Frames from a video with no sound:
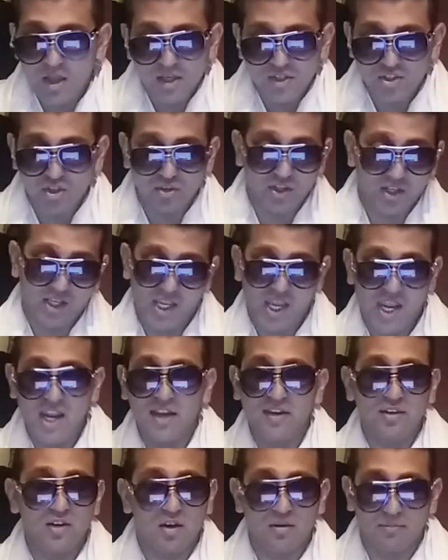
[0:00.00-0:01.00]
So The
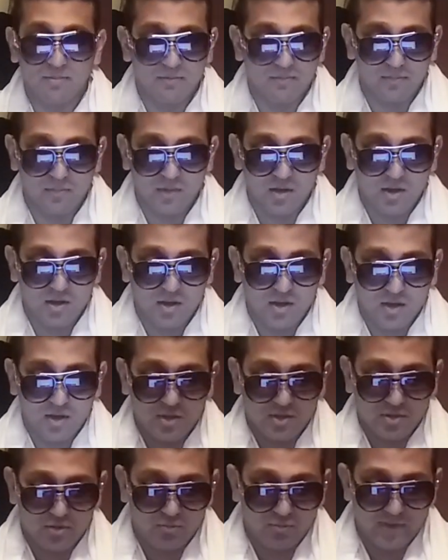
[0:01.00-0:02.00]
Kingdom,
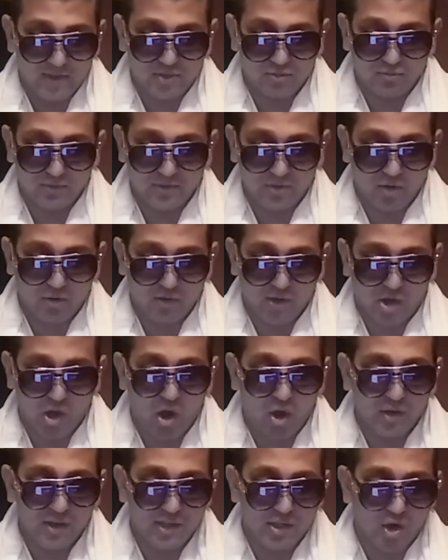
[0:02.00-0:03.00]
which what they're
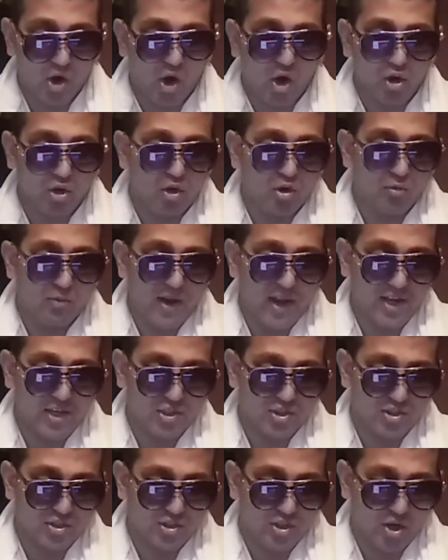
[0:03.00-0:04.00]
calling
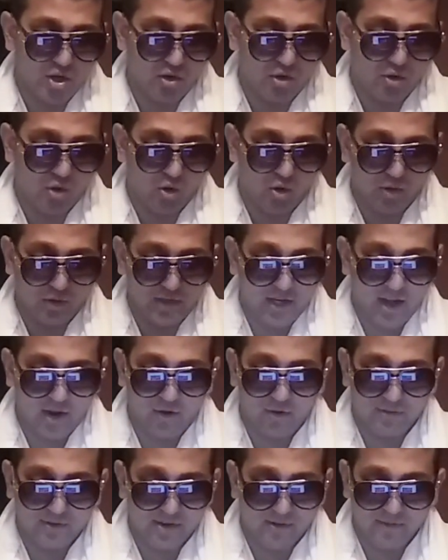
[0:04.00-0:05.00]
ROH, they're
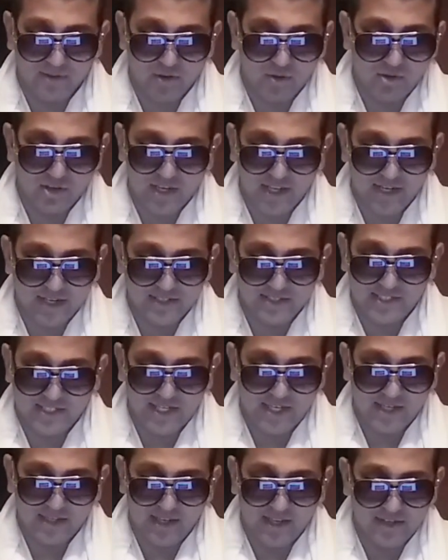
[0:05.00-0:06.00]
in like in
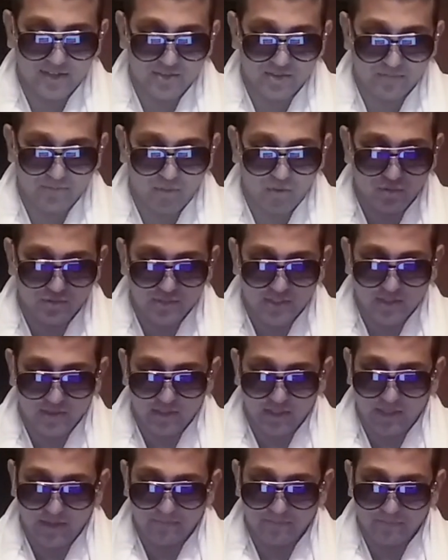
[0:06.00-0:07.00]
TNA
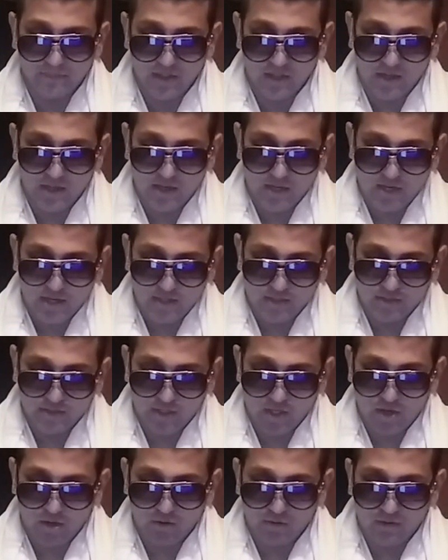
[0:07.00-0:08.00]
supposedly.
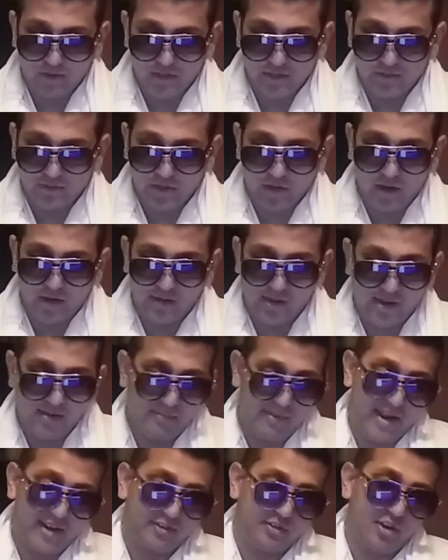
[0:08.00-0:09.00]
They
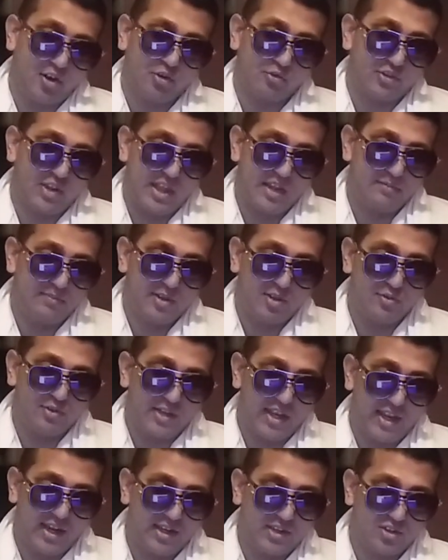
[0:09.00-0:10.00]
made their debut in
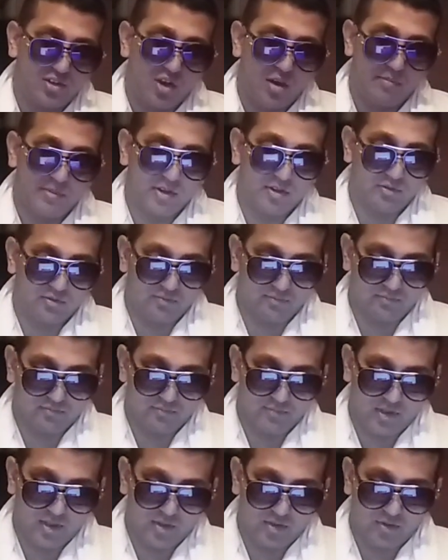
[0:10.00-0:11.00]
AEW,
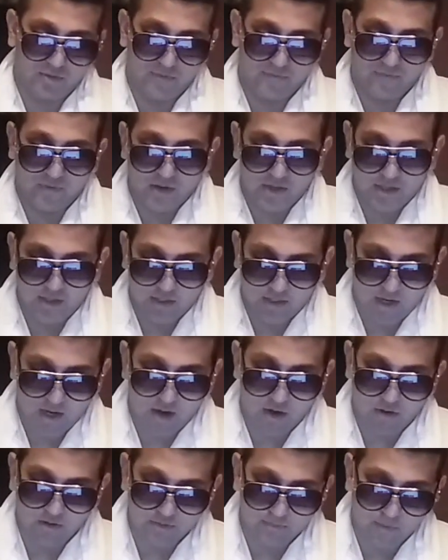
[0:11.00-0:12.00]
and no one fucking
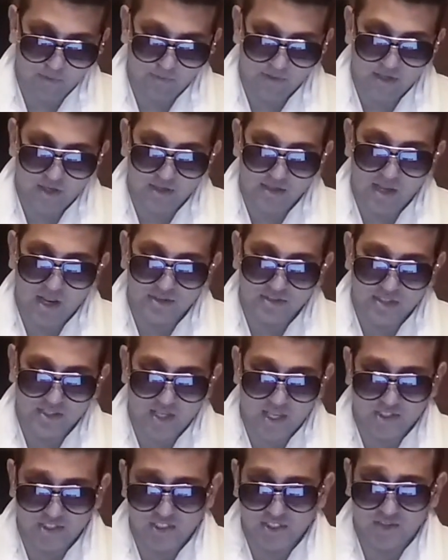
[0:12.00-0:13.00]
cares. Maria announces
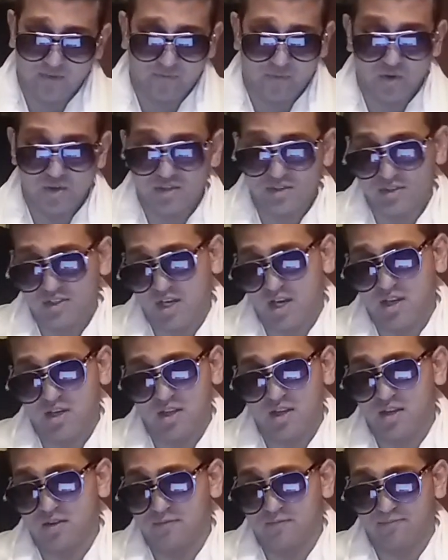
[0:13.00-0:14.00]
that she's the first
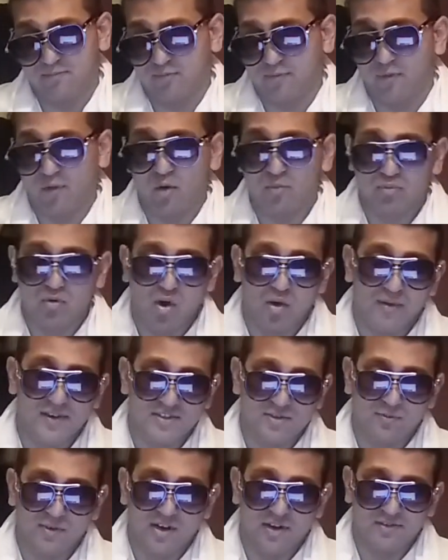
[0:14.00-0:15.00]
lady in pro
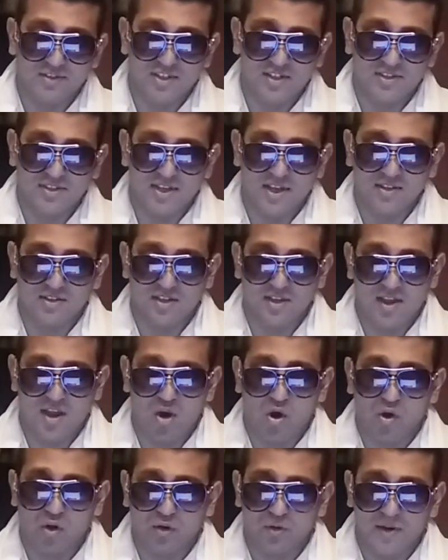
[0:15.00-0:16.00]
wrestling, and she says that
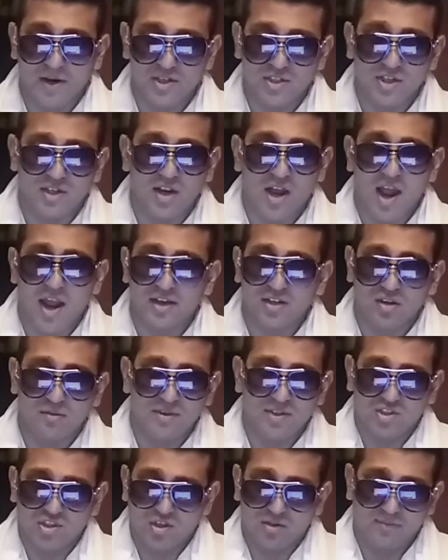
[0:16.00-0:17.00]
ROH and
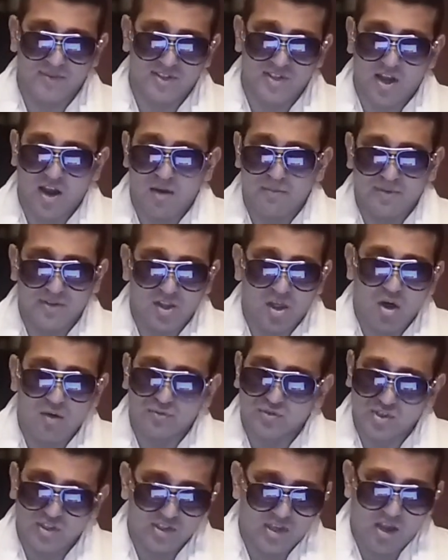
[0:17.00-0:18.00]
IWGP title
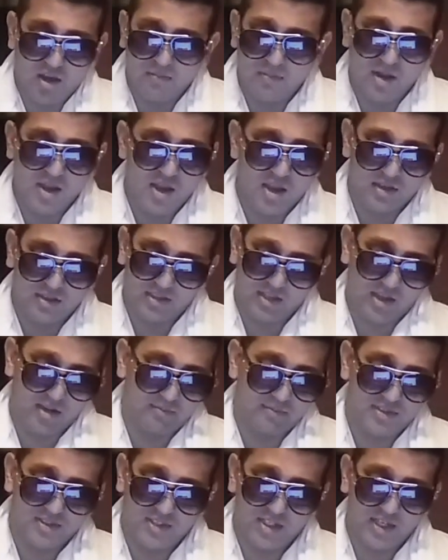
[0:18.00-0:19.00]
belong to them. The
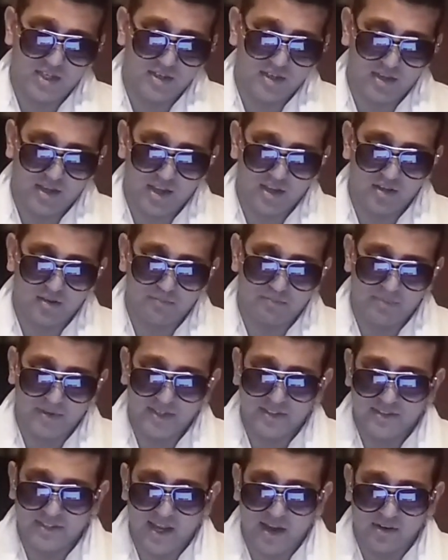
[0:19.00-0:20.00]
Embassy and the Kingdom
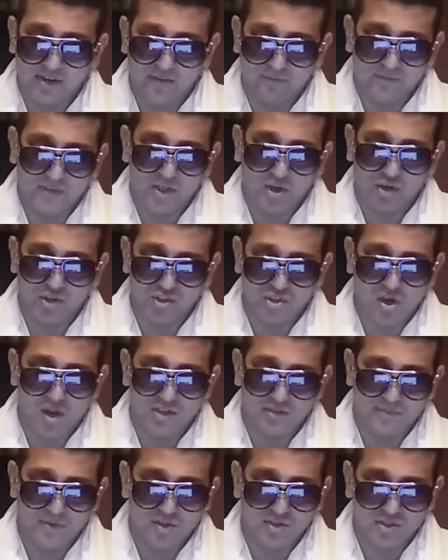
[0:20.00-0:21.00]
beat down FTR, Shawn
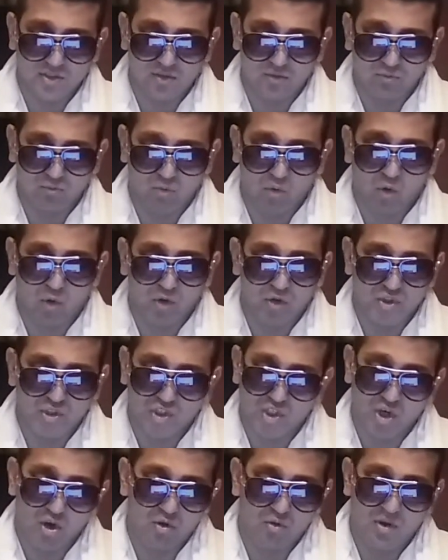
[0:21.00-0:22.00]
Spears till
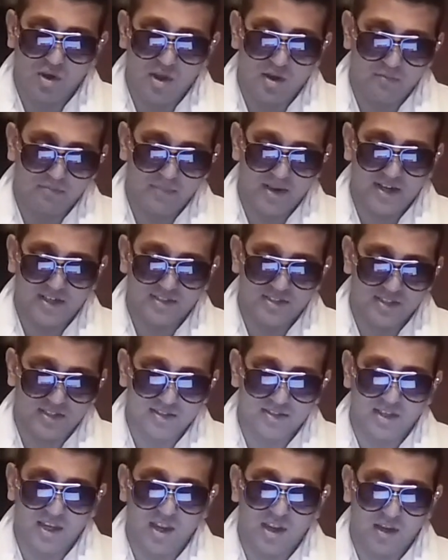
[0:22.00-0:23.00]
Warjo makes the
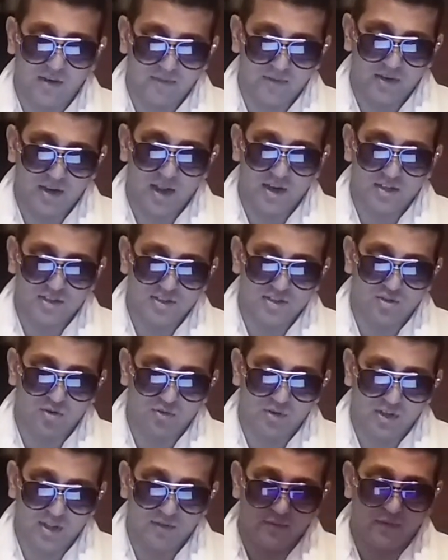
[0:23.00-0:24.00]
save, and I just
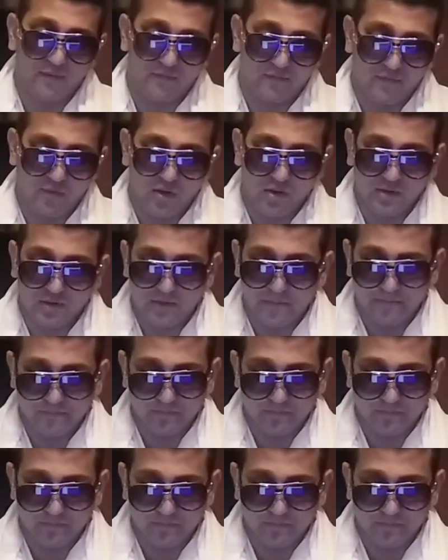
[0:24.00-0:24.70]
don't give a fuck.